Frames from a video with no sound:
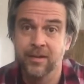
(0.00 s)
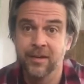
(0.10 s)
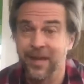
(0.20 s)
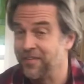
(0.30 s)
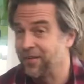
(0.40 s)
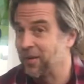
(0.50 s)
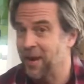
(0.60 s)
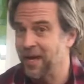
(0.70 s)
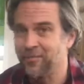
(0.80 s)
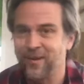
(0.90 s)
And then go
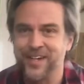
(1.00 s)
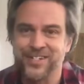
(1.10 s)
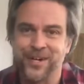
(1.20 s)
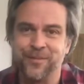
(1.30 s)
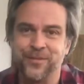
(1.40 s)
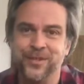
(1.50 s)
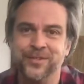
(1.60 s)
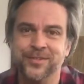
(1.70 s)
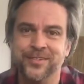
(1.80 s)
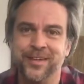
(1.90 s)
ahead and watch the
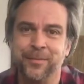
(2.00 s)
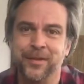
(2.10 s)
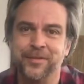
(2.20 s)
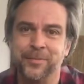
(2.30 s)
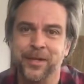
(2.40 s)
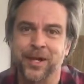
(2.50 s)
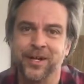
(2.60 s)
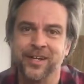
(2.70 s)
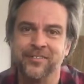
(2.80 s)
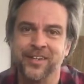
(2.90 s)

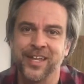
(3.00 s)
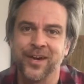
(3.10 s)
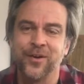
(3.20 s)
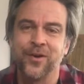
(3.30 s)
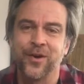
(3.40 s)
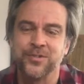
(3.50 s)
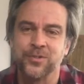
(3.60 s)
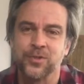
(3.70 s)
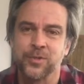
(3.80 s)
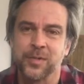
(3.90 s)
McCartney video, also
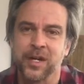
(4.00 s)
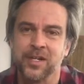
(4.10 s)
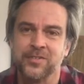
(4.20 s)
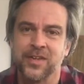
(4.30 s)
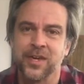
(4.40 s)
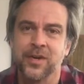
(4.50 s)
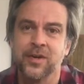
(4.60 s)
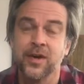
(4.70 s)
George McCartney's video,